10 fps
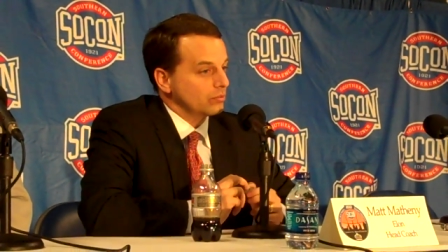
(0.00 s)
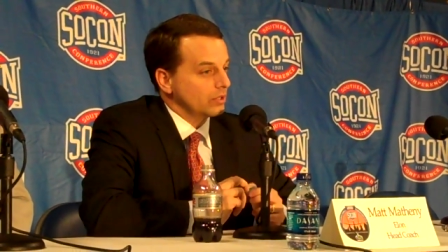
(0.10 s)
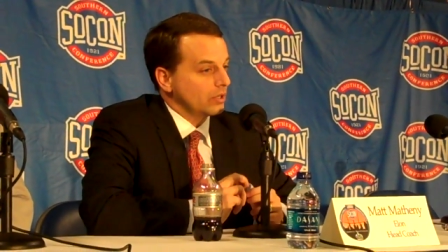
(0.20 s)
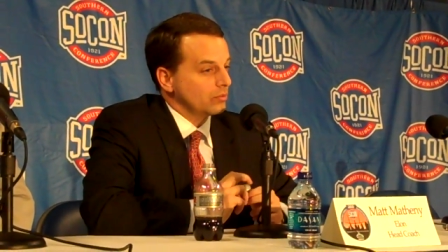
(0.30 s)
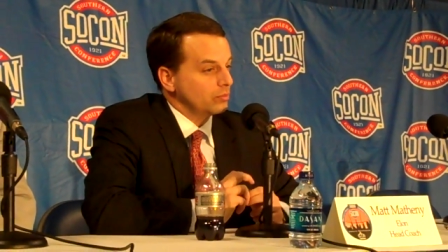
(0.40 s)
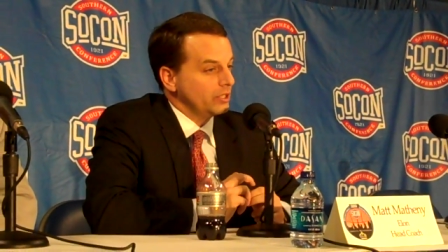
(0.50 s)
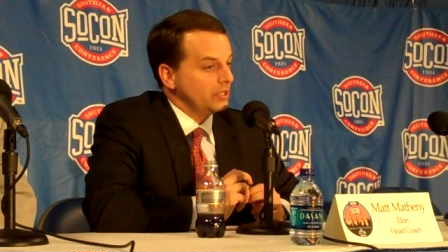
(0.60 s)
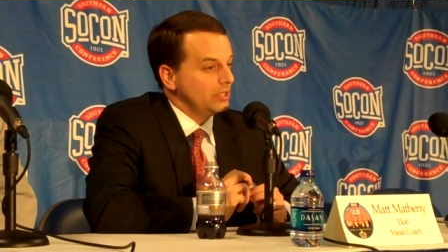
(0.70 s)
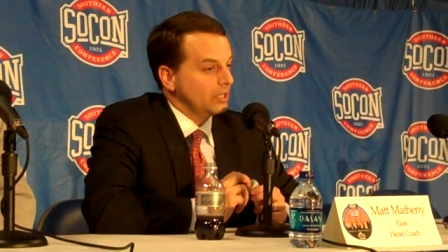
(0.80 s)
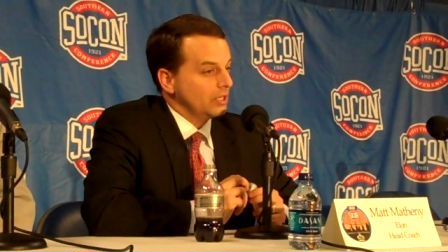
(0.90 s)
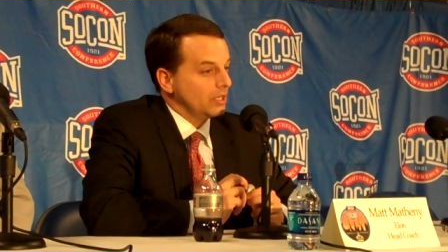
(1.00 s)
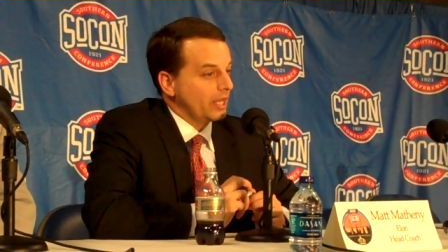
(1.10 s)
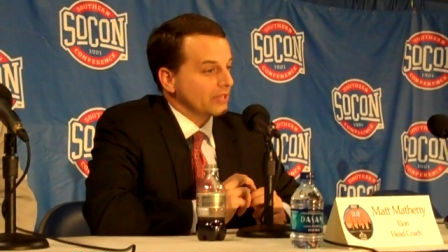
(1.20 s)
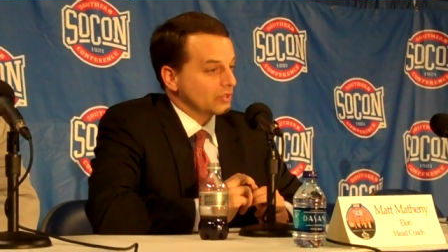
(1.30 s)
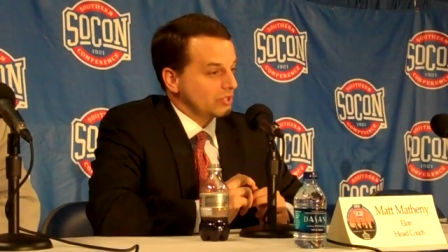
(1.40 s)
We,
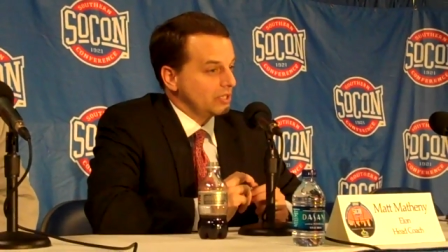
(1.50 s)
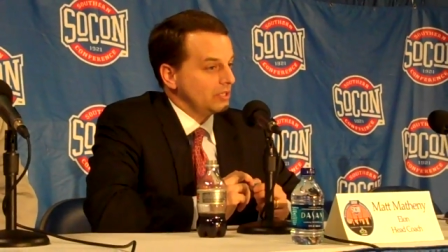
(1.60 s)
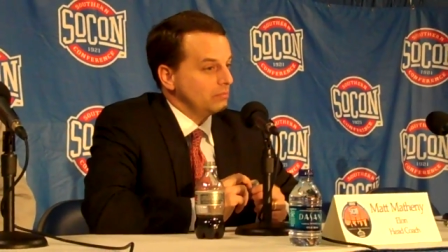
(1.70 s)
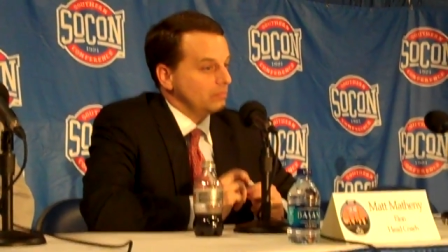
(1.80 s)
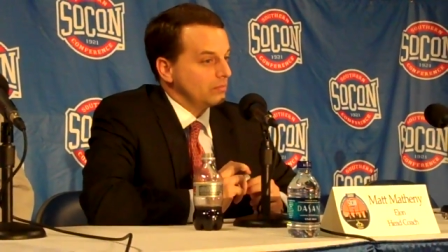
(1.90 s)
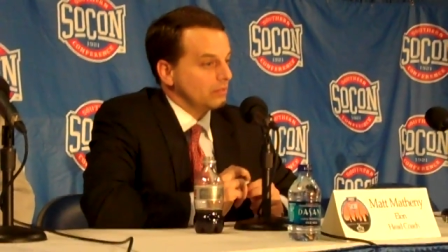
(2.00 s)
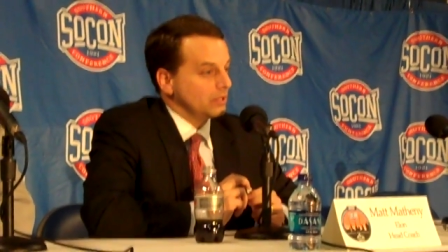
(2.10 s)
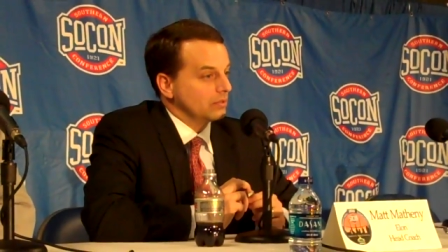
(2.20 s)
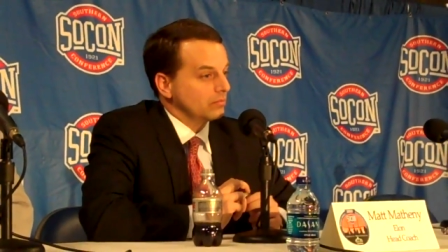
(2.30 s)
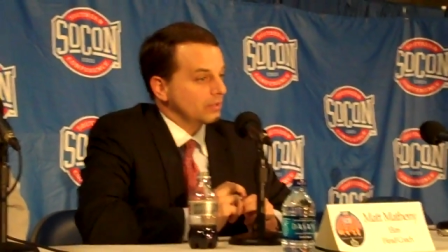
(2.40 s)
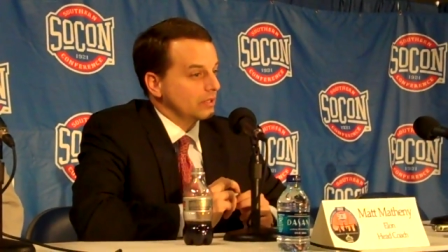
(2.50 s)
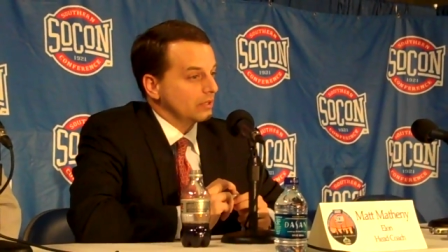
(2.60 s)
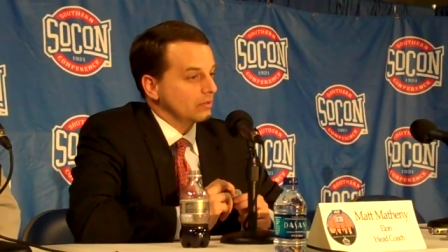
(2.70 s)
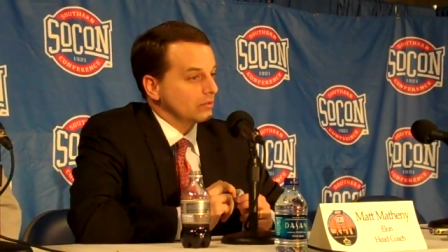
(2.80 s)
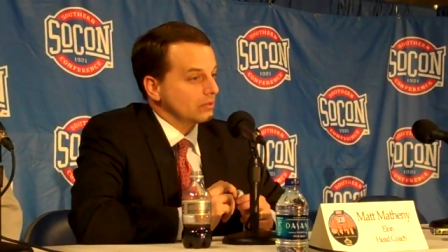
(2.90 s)
as a team,
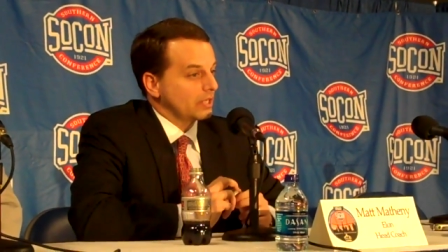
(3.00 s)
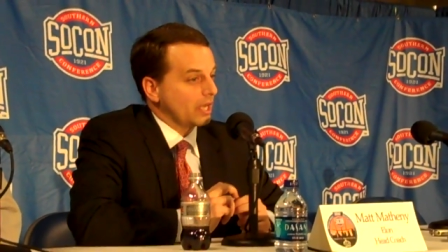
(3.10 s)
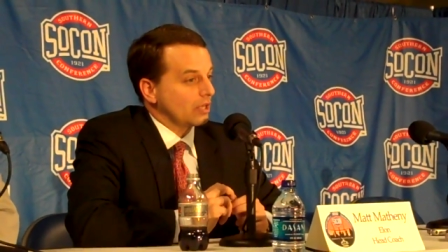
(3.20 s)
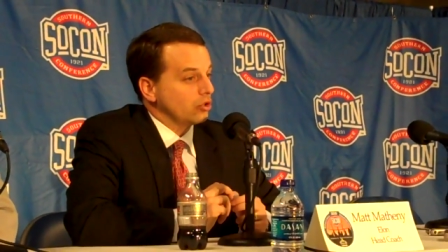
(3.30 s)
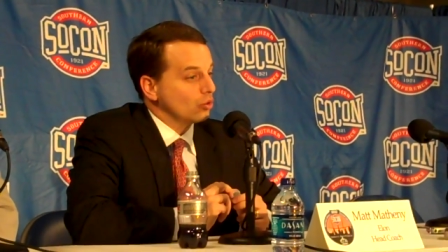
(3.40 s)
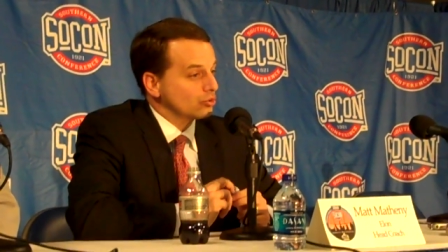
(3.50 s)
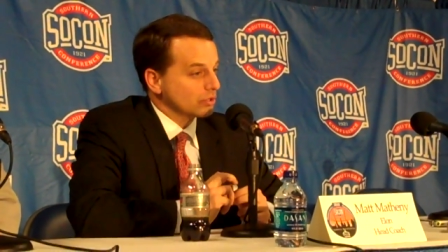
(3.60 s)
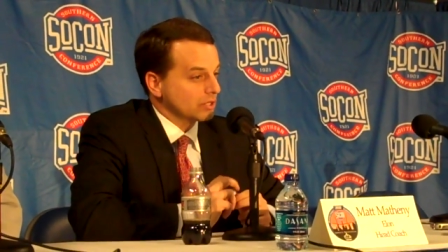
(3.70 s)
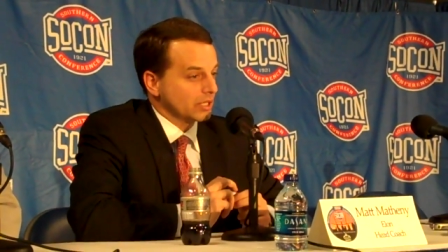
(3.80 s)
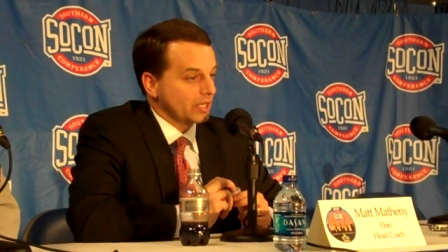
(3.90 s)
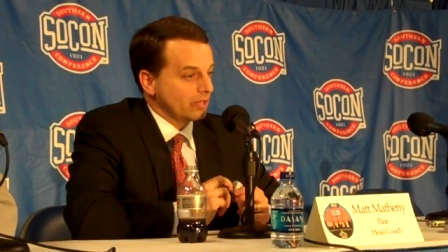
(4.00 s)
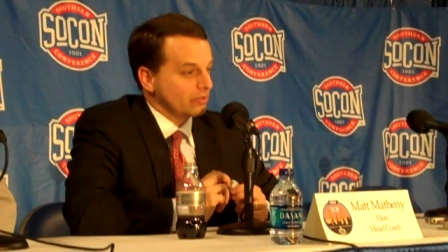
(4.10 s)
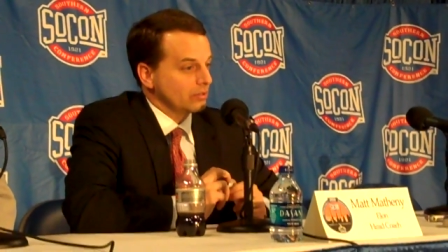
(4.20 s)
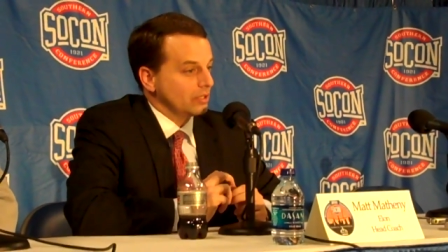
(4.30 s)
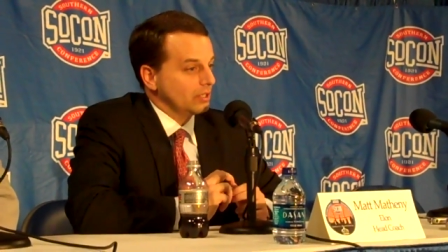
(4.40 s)
got closer
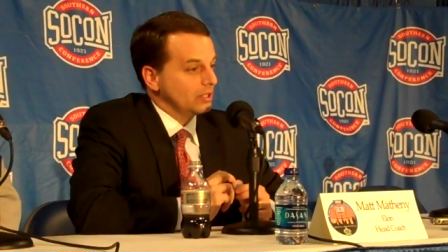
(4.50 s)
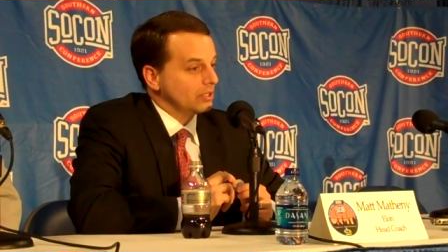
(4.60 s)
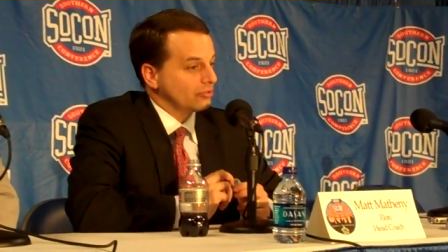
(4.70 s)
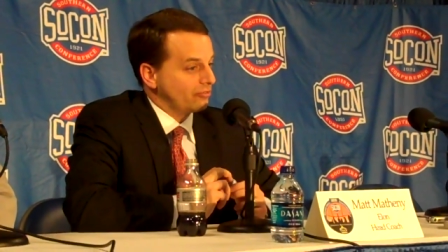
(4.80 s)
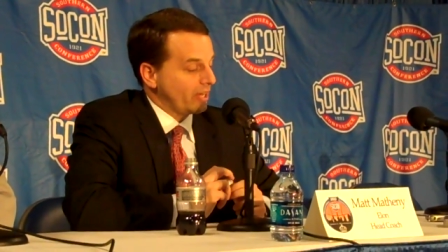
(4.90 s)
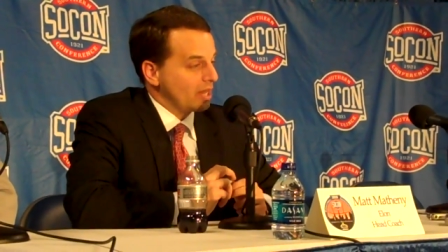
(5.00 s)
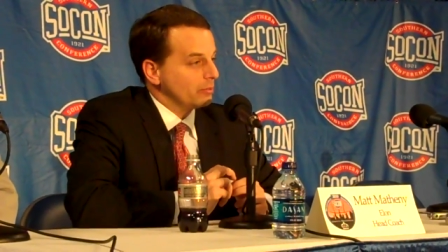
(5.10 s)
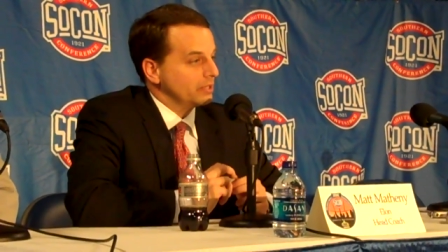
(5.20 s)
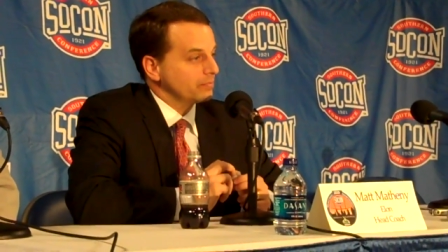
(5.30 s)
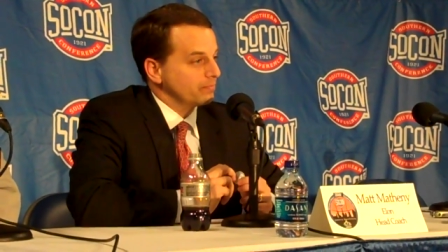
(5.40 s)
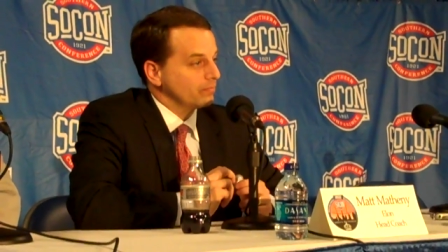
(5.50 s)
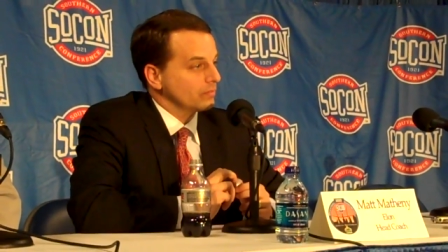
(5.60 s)
together. It's a family,